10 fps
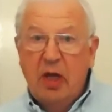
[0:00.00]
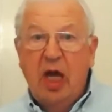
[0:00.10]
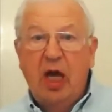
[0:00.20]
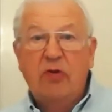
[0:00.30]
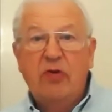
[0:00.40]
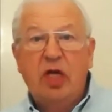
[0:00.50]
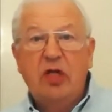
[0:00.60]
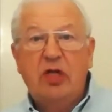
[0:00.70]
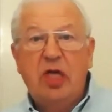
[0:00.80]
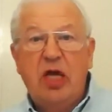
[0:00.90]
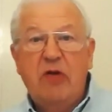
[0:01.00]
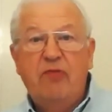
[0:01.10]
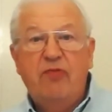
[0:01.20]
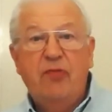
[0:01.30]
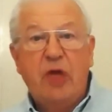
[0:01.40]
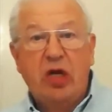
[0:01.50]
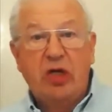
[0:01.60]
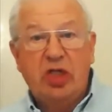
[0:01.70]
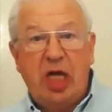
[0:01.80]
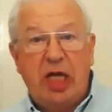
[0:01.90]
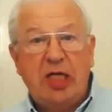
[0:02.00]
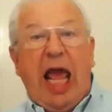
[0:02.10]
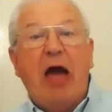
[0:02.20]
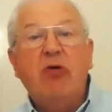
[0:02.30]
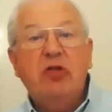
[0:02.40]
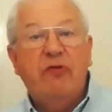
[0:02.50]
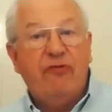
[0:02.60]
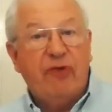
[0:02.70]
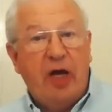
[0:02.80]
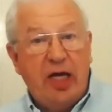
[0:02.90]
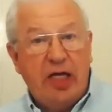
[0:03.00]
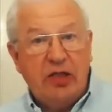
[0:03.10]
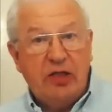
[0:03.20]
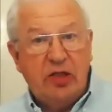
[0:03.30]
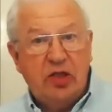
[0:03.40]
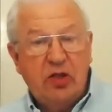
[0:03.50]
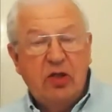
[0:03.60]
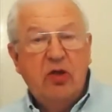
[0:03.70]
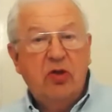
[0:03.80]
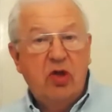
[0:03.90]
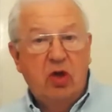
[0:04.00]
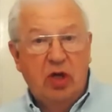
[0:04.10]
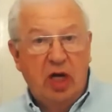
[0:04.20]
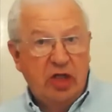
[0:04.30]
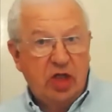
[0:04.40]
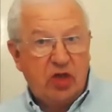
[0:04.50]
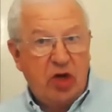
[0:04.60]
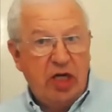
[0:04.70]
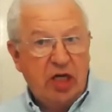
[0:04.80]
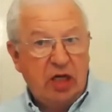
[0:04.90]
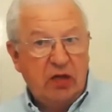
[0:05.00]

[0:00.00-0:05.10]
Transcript: that they understand how to find the online training.